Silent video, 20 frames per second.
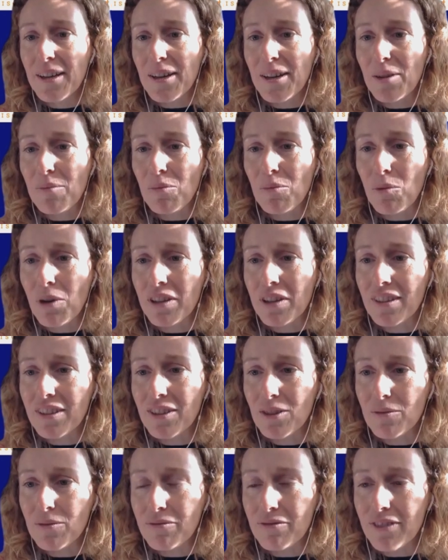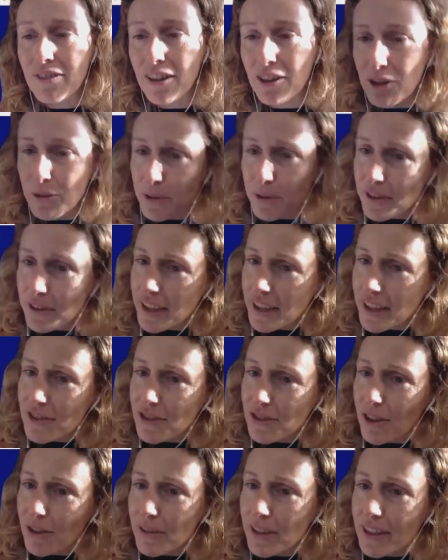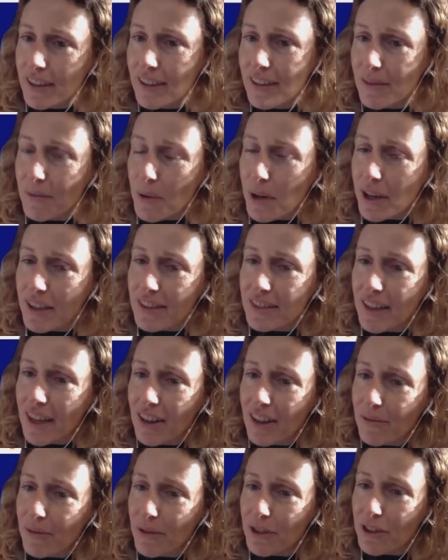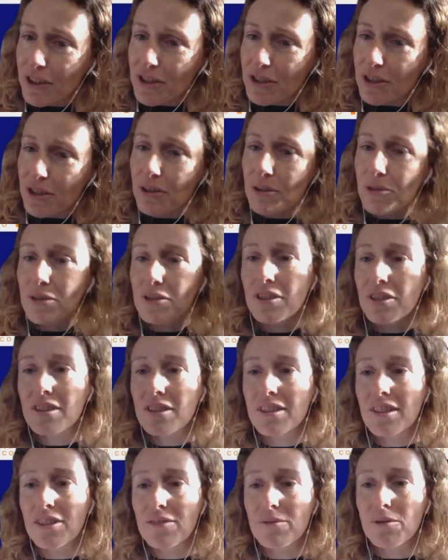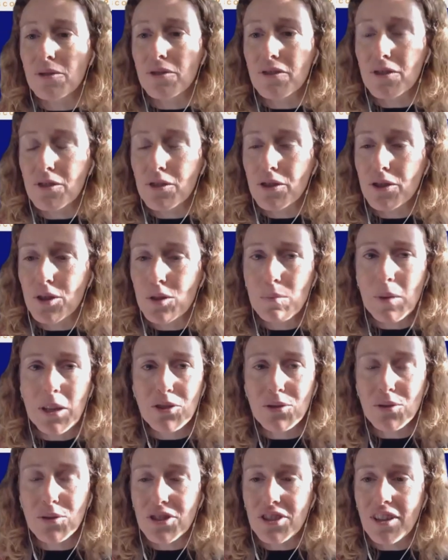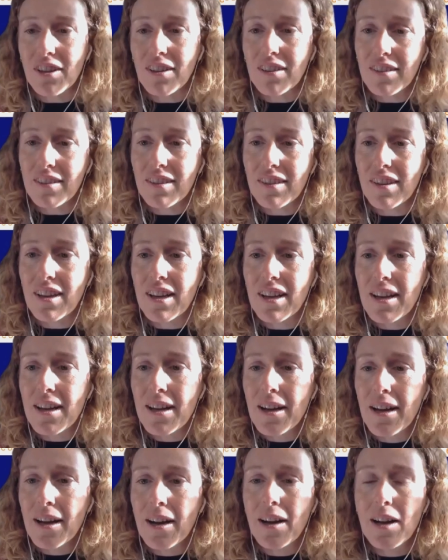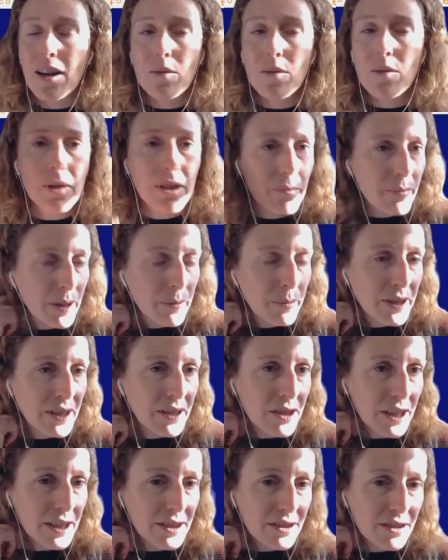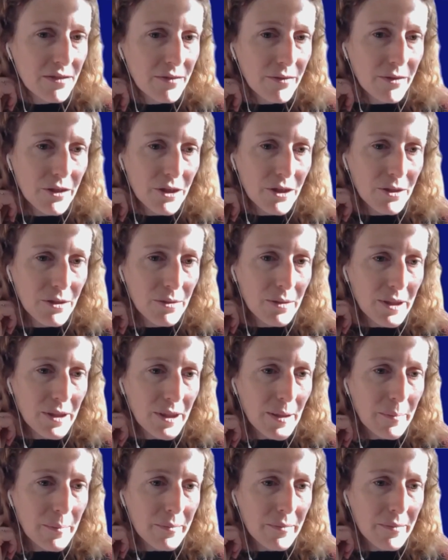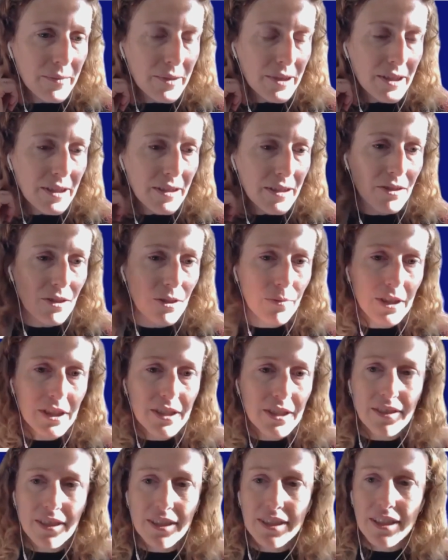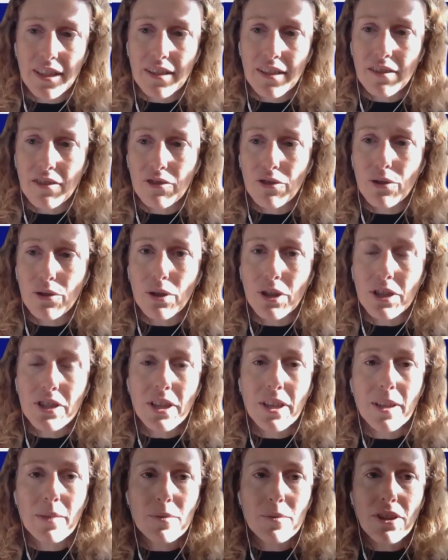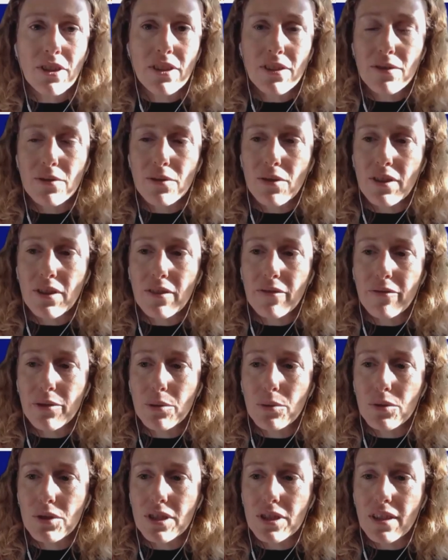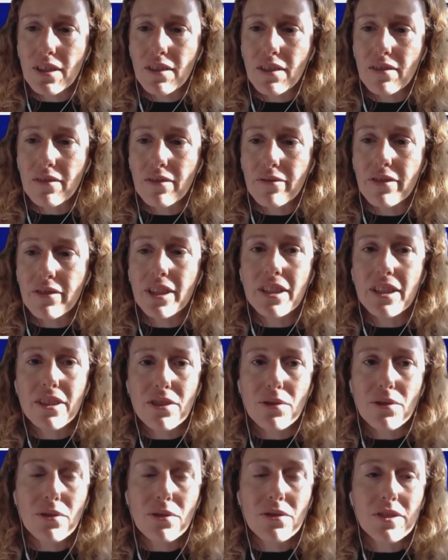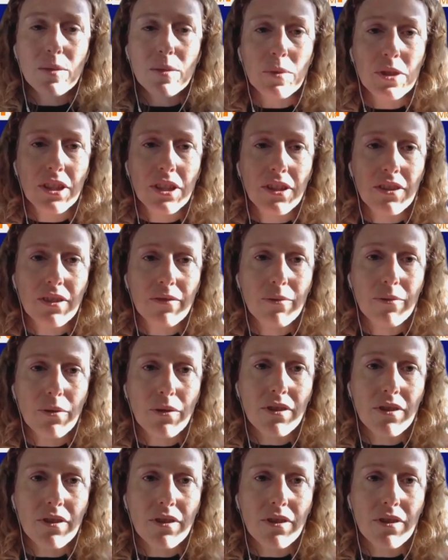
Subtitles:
One that you've eloquently answered already, why is California so successful? Your special sauce. But maybe Tyson, for you, you recently said in a New York Times article that fuel cell vehicles, in particular